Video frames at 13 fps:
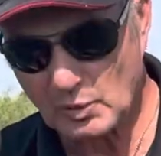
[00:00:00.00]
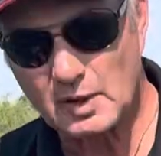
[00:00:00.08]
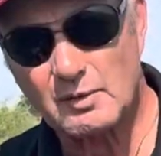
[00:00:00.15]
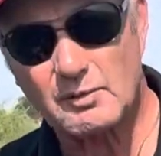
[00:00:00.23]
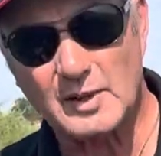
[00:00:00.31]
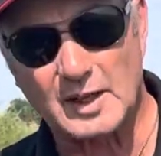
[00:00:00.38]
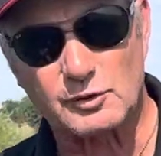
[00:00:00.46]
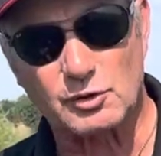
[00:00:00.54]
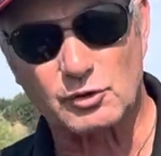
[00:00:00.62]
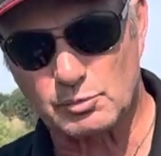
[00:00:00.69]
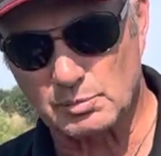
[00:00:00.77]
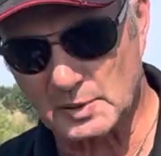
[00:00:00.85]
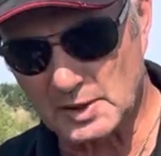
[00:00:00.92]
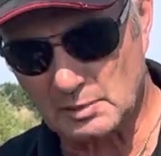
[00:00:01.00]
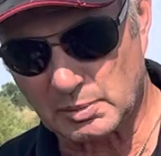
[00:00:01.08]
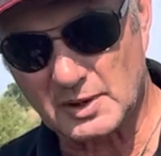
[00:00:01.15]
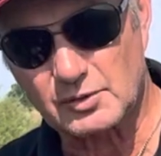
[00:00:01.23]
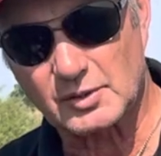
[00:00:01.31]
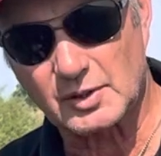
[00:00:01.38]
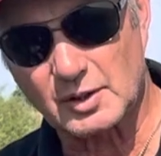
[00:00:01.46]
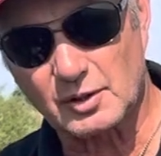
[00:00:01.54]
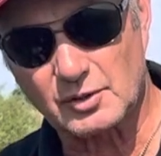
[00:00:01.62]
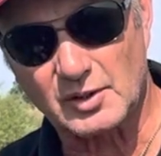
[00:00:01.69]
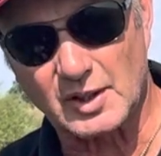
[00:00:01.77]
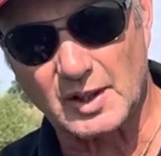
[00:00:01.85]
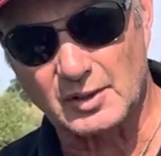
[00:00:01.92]
have that, trust me, in plastic
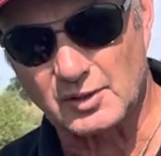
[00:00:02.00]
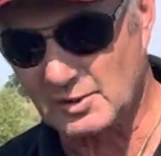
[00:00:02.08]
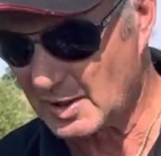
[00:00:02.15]
containers,